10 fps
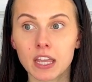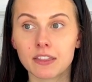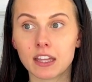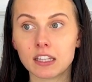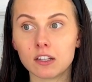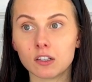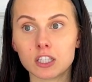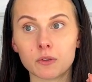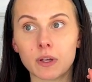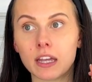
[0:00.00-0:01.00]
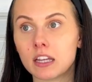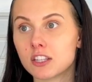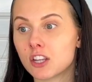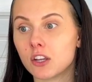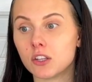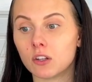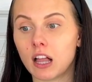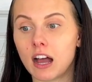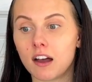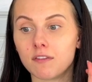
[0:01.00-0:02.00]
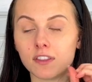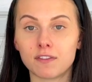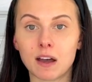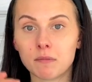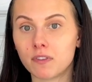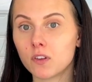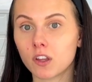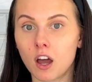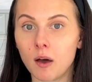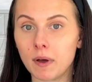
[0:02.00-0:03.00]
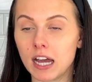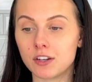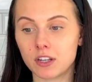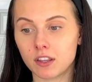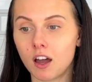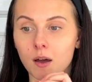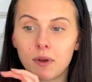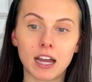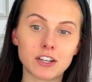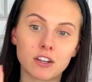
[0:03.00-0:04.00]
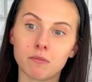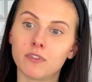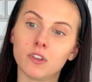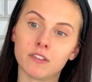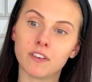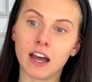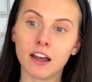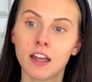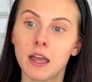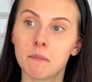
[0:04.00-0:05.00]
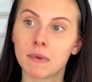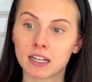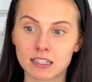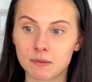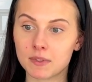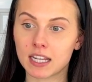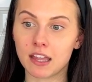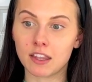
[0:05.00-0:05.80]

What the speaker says: Then you'll do it so you'll have the fat before the carbohydrate before the fat, mix them together.